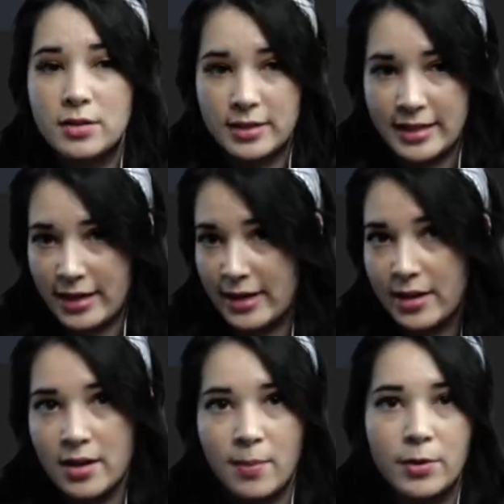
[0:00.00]
getting a
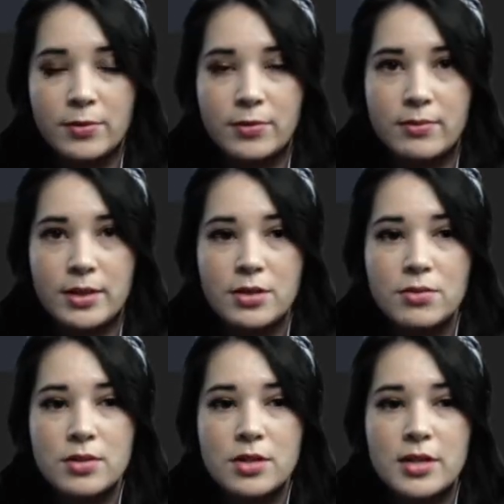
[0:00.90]
number from the
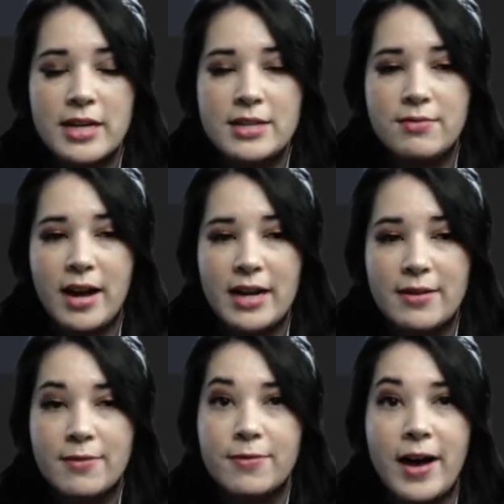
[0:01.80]
user and
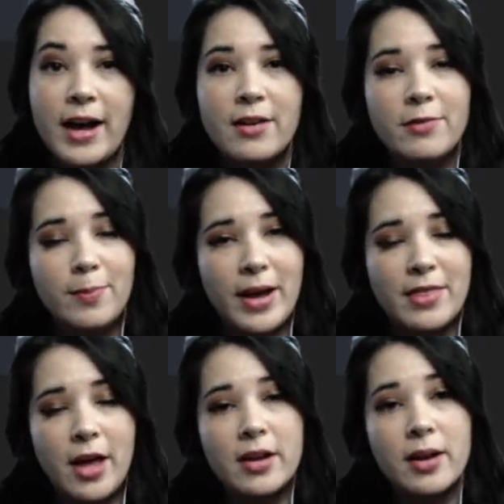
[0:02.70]
dividing 5 by
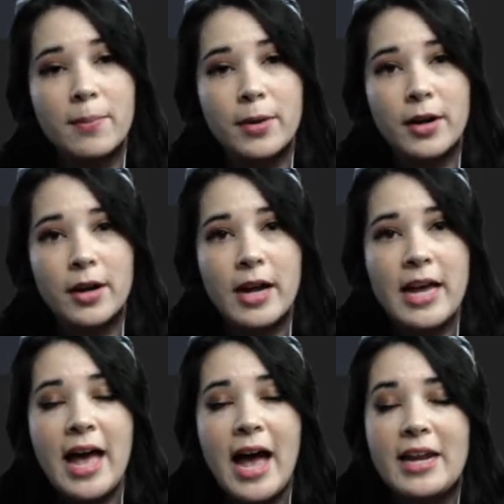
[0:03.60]
that number.
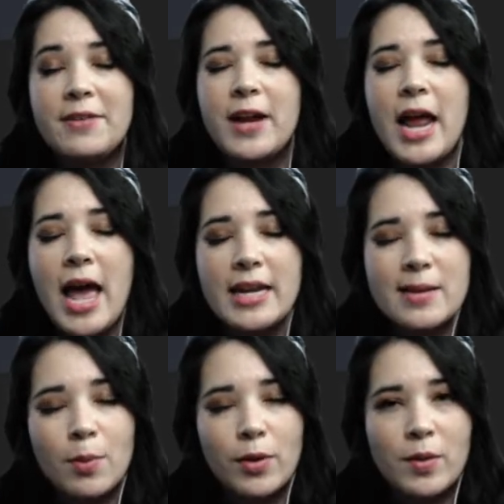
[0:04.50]
And if at
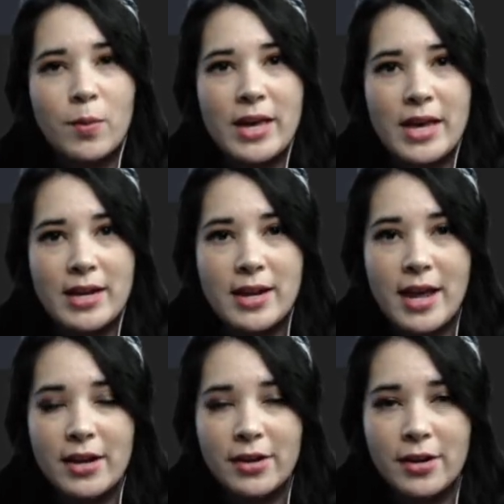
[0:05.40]
any point we hit an
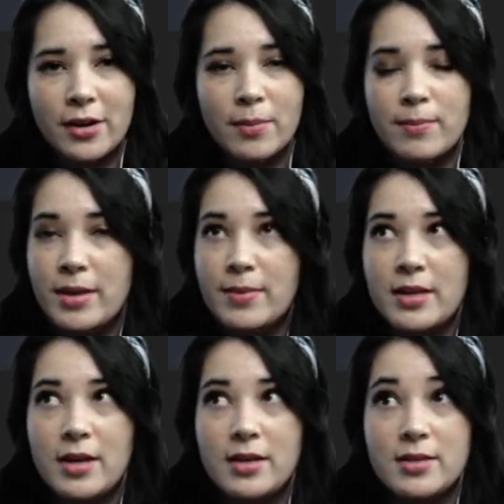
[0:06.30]
error,
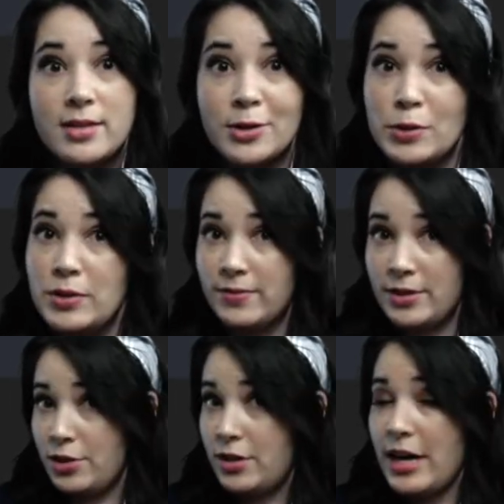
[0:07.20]
maybe a zero
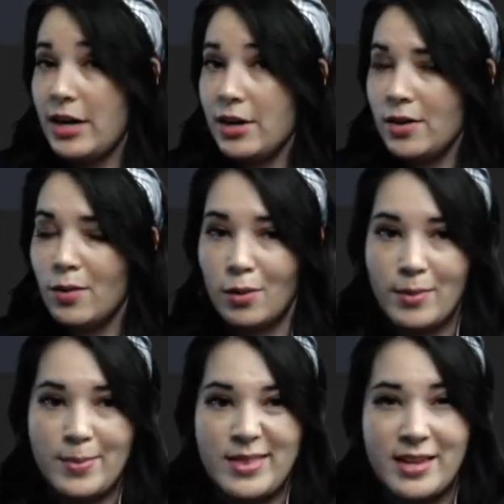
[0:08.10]
division error, or
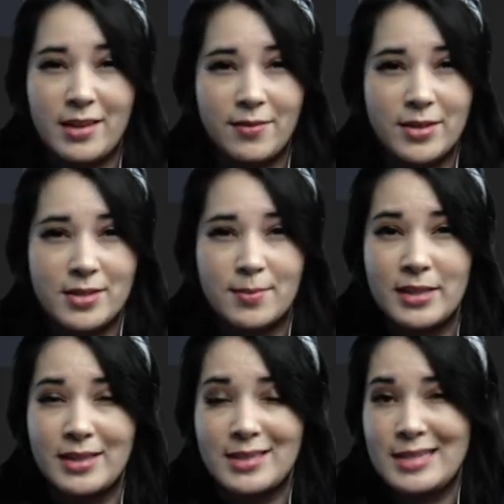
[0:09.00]
maybe they give us
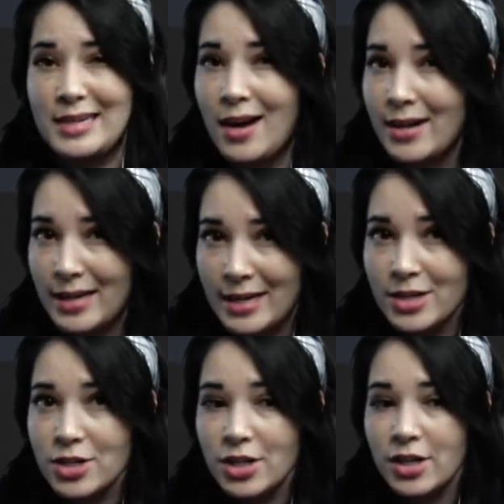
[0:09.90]
something that's not an
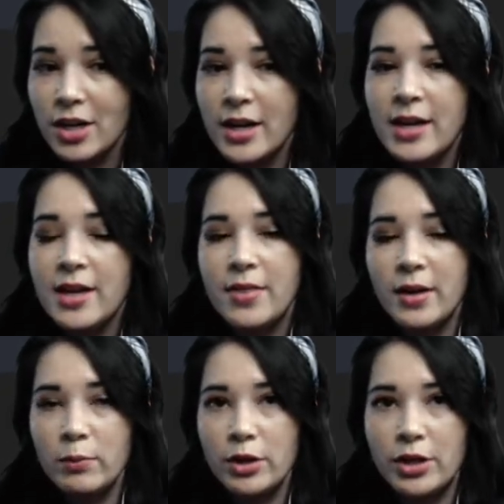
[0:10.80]
integer,
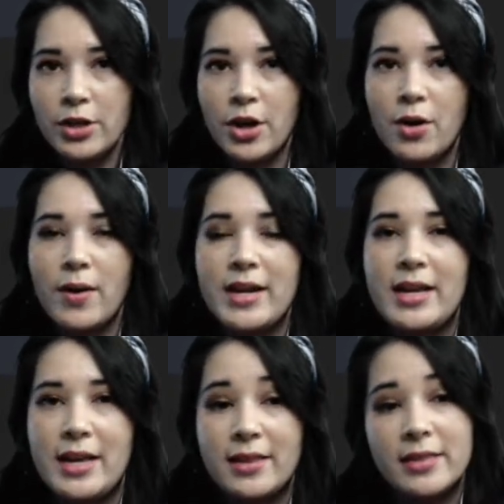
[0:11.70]
then we're going to go and
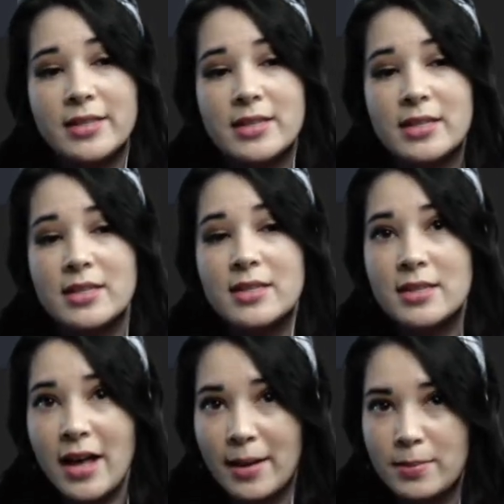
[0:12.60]
hit this
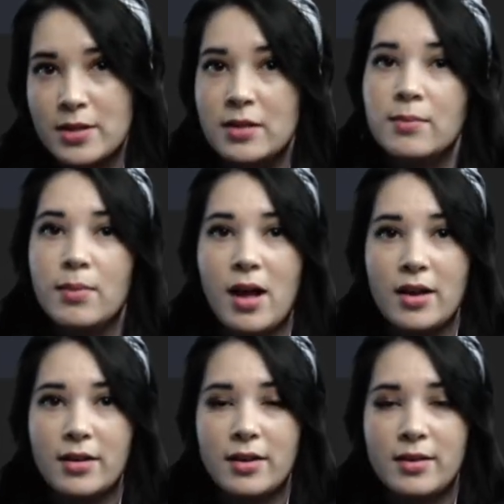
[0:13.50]
except
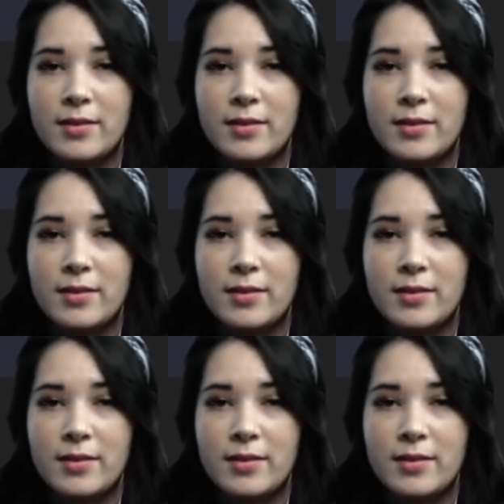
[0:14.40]
block.